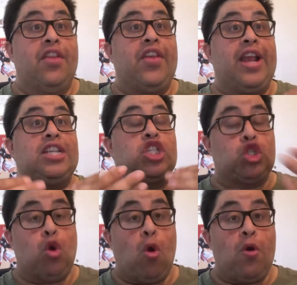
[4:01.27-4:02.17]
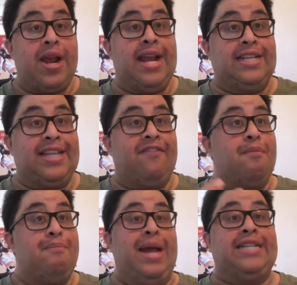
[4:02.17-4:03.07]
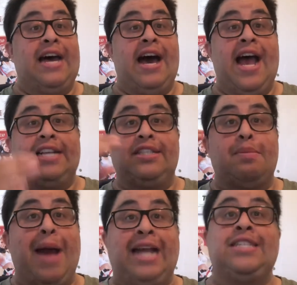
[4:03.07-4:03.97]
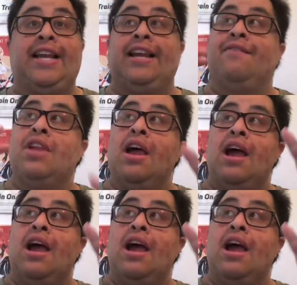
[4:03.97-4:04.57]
The story is even better as the pacing